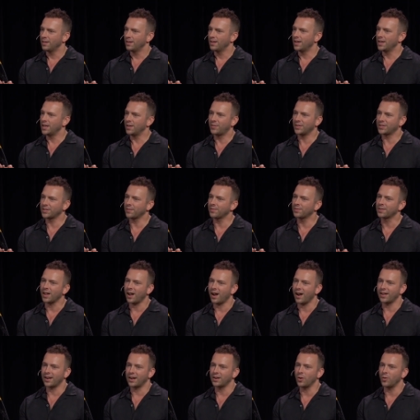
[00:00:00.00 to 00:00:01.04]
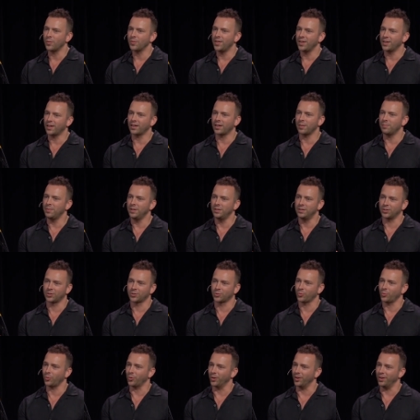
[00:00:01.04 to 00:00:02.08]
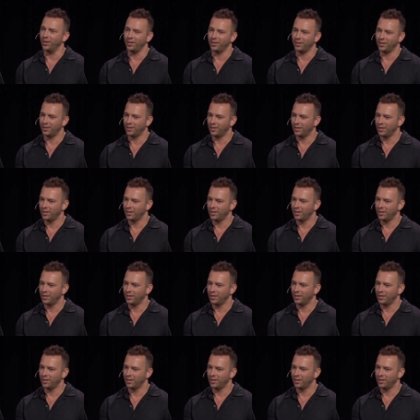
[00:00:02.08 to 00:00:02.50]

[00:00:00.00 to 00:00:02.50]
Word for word: And if it's of God, I don't think it can be destroyed.